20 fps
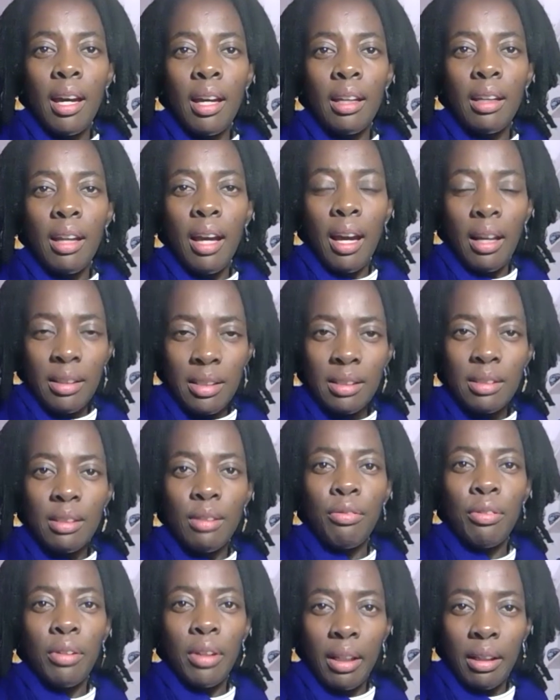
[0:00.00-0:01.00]
and acting
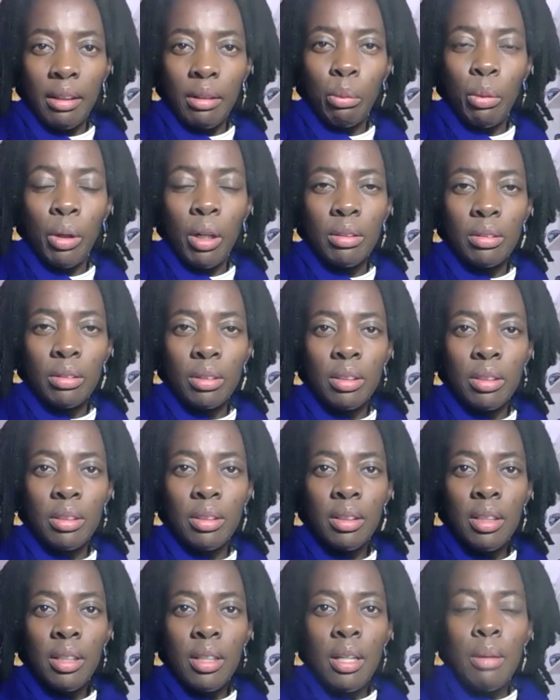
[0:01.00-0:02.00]
differently in the world.
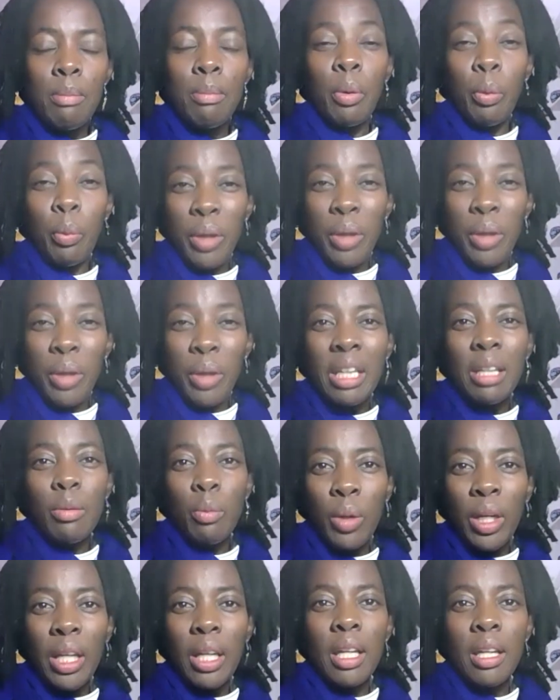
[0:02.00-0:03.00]
But we
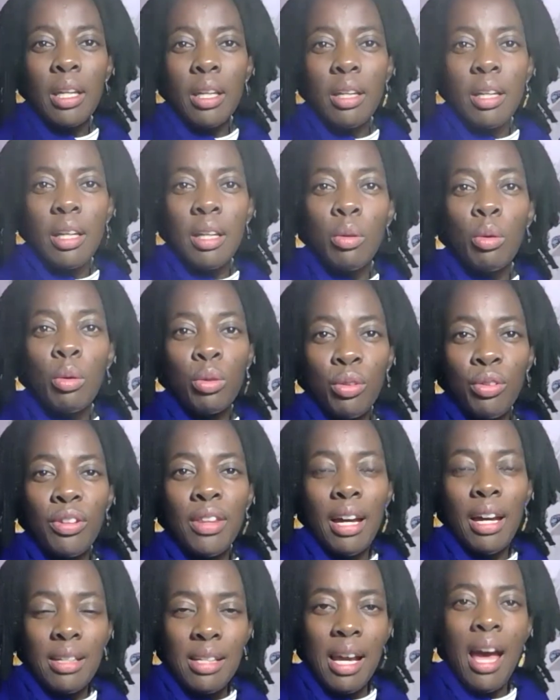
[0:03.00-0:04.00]
in order for
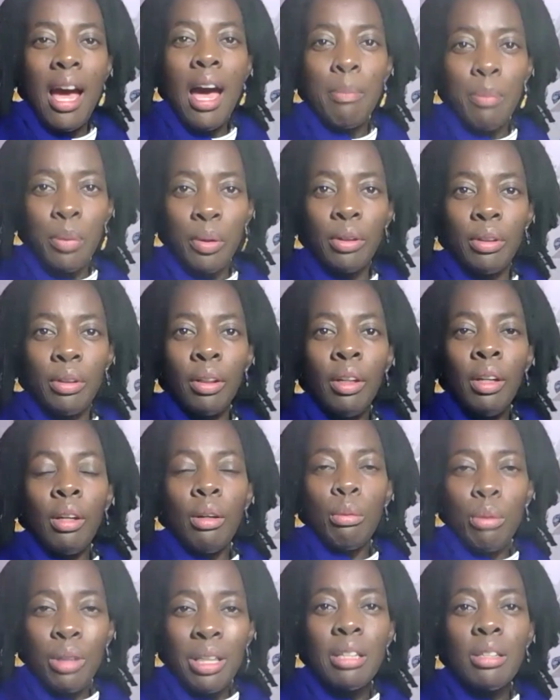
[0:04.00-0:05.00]
that to happen,
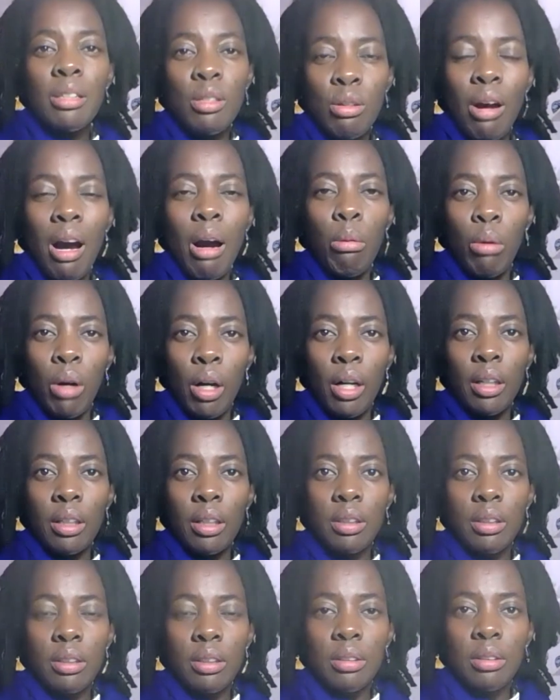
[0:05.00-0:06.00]
we need to do our
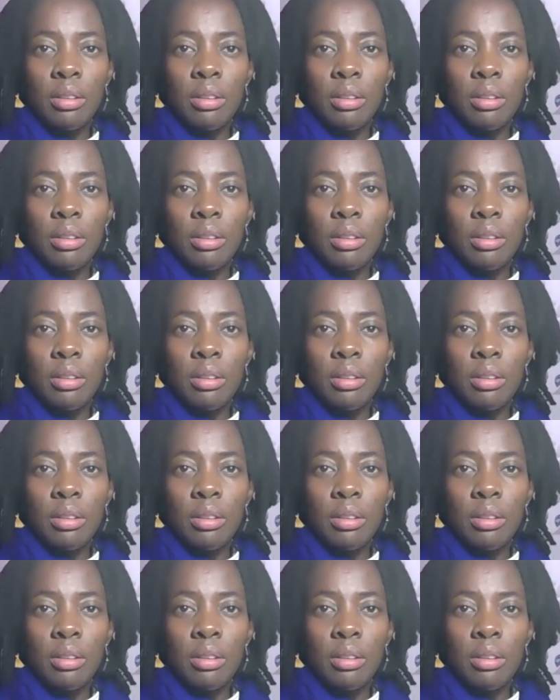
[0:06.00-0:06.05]
work.